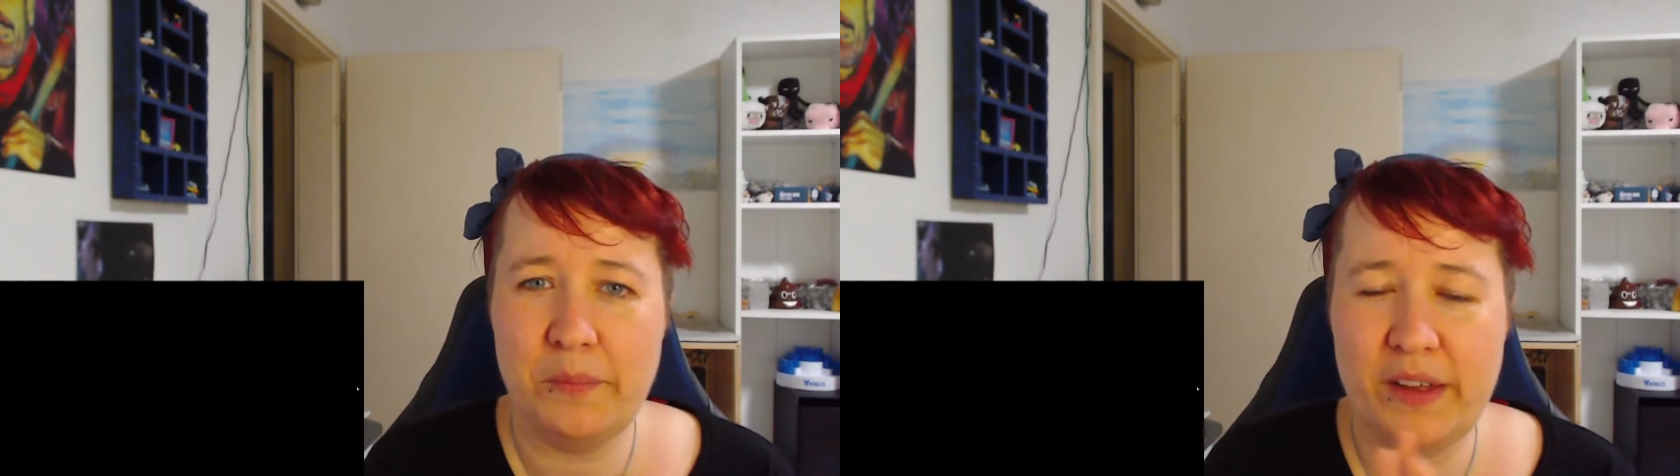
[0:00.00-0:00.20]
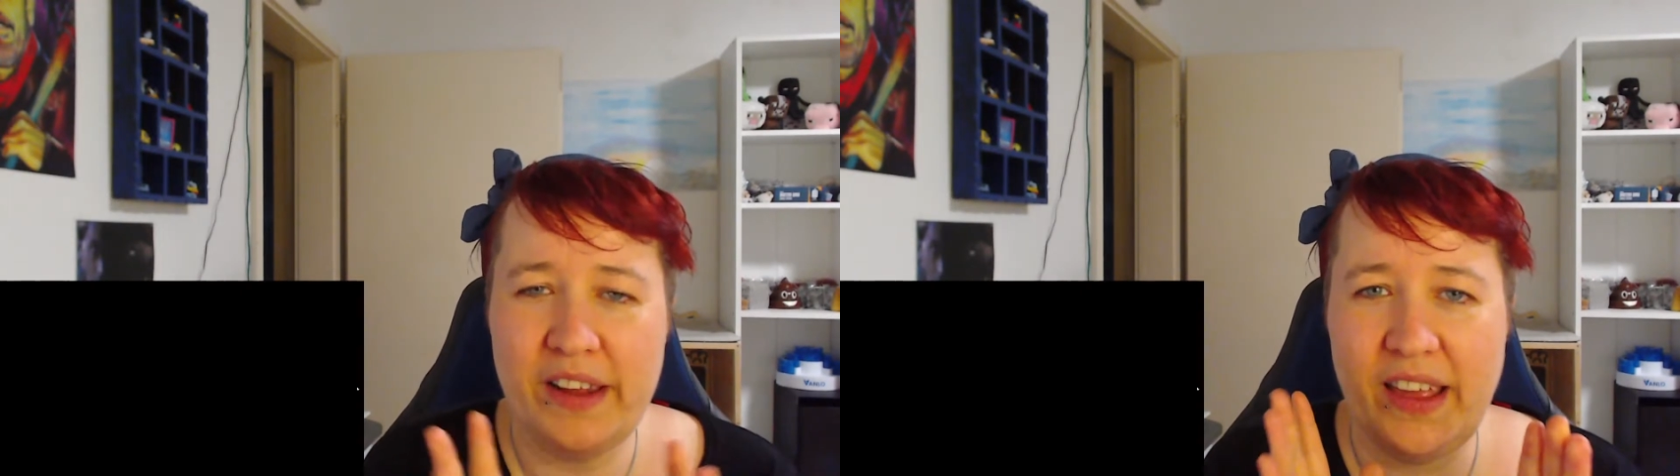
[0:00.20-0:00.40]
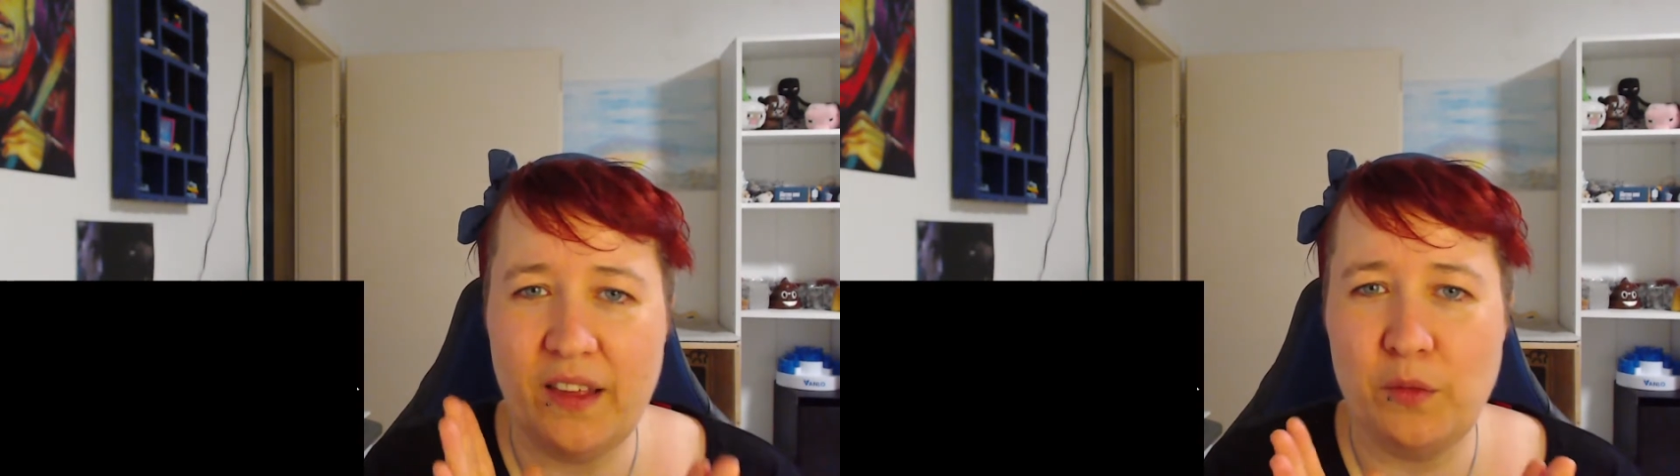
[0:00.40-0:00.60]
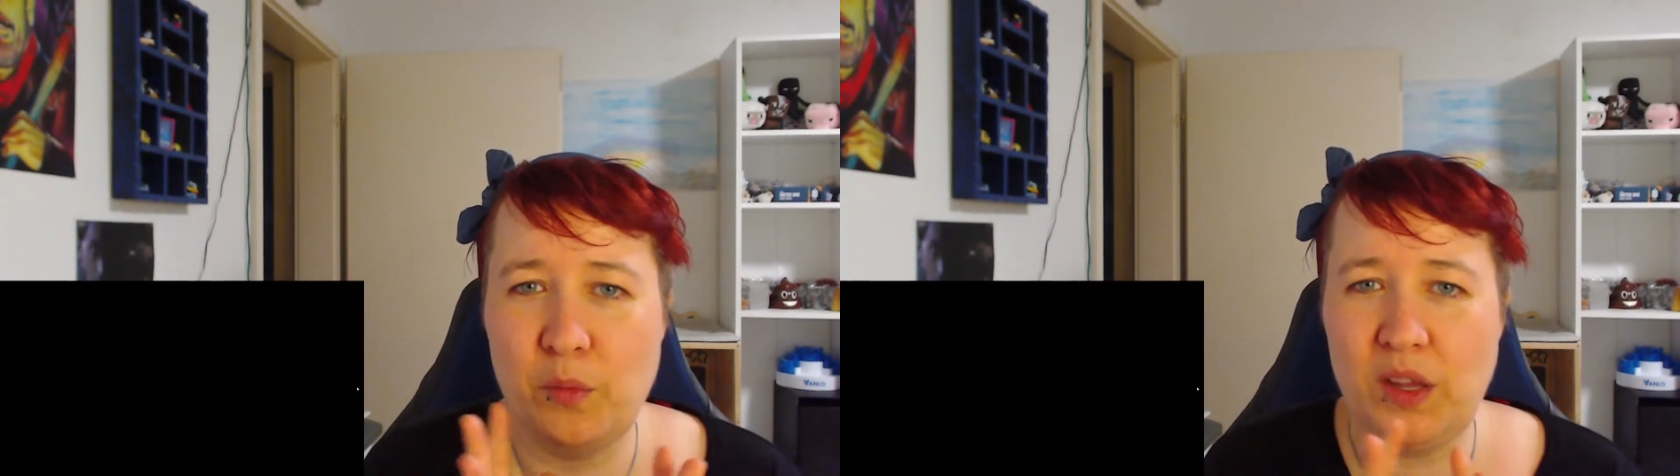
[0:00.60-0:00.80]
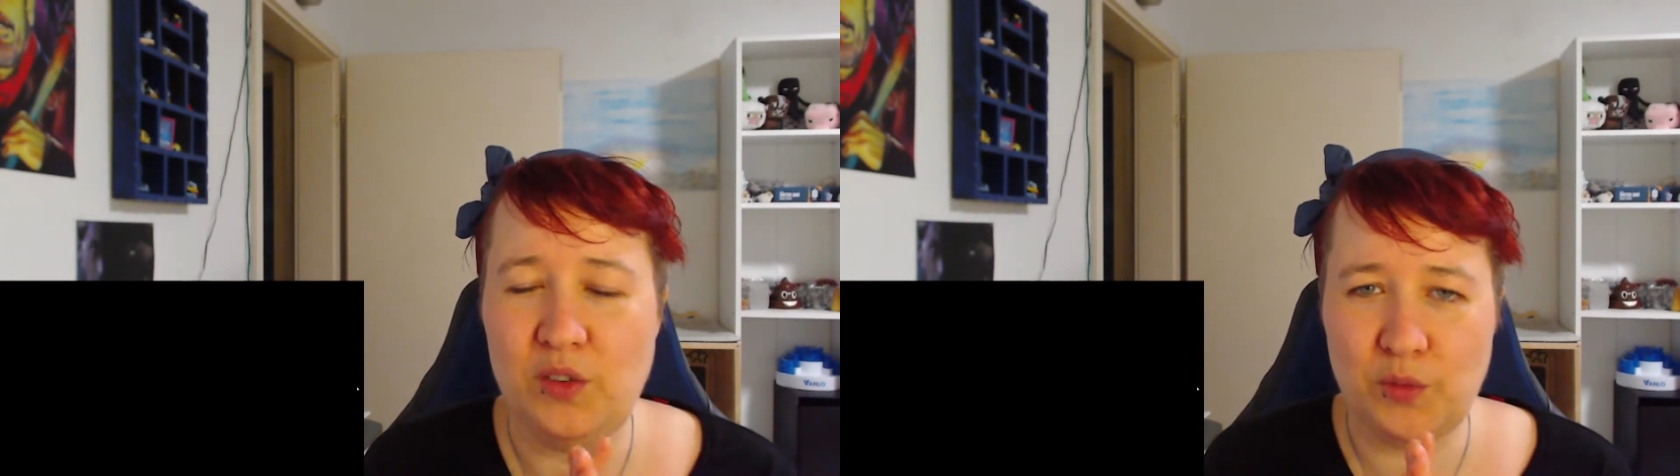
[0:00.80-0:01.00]
but I guess
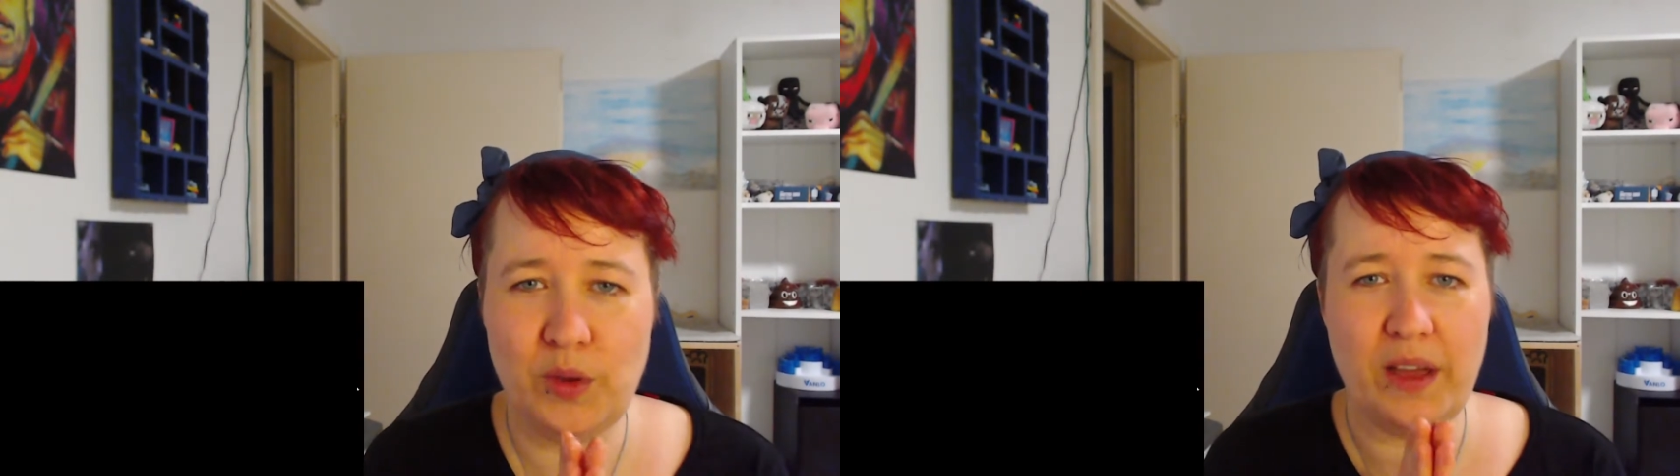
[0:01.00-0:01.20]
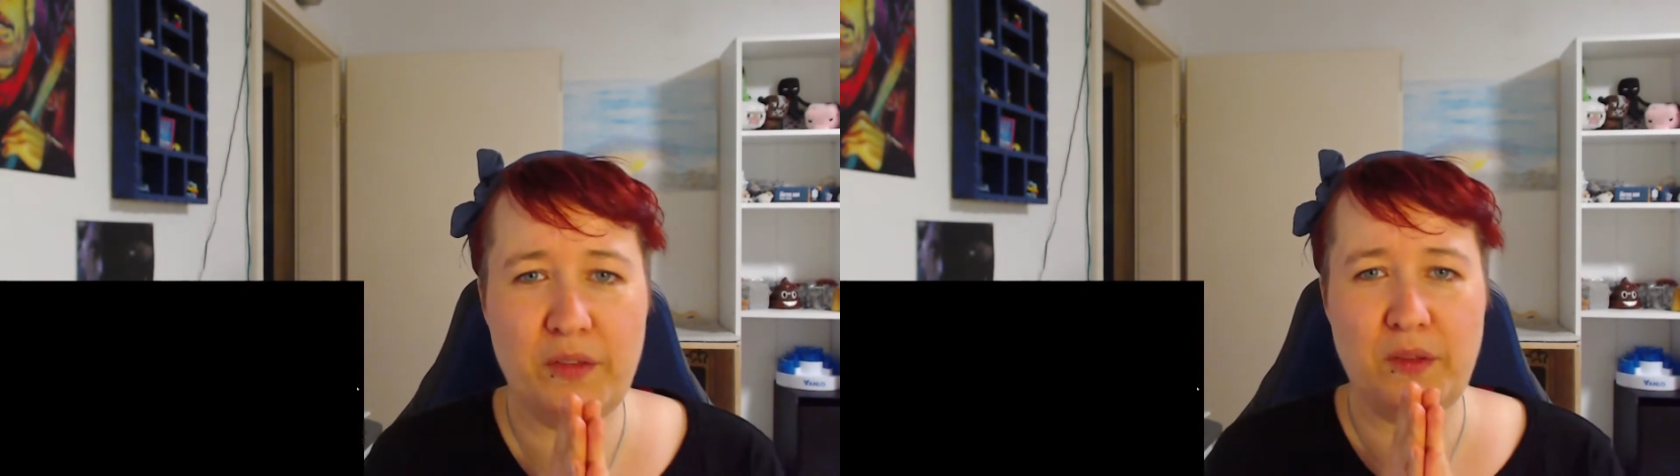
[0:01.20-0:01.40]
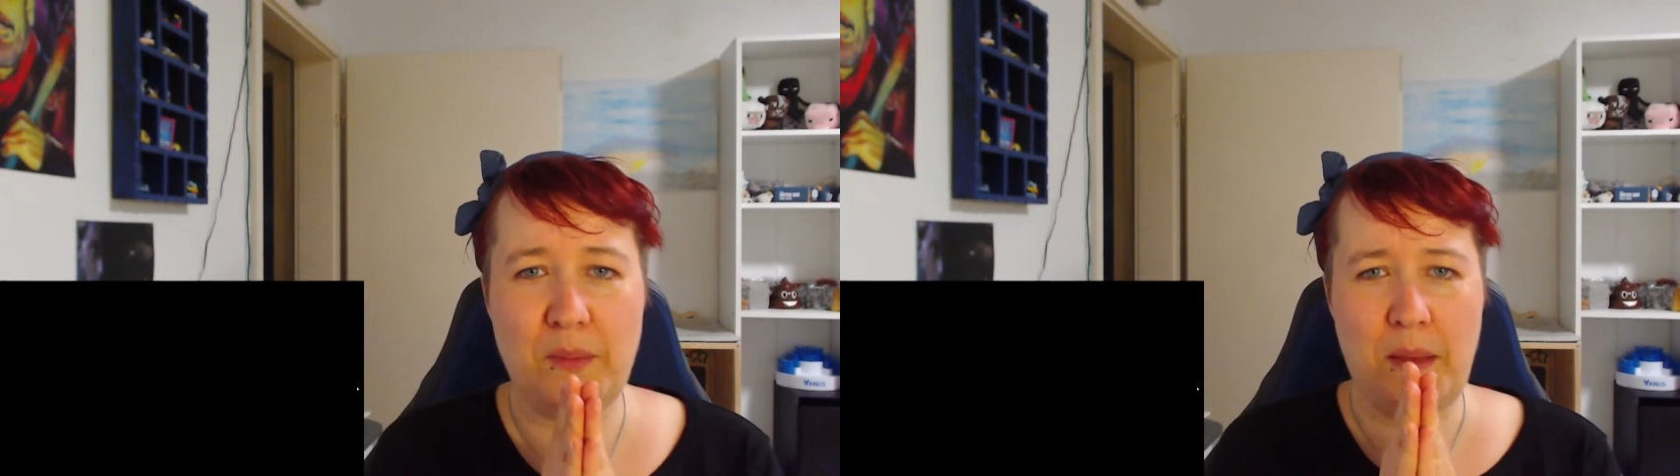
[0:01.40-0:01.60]
we do have some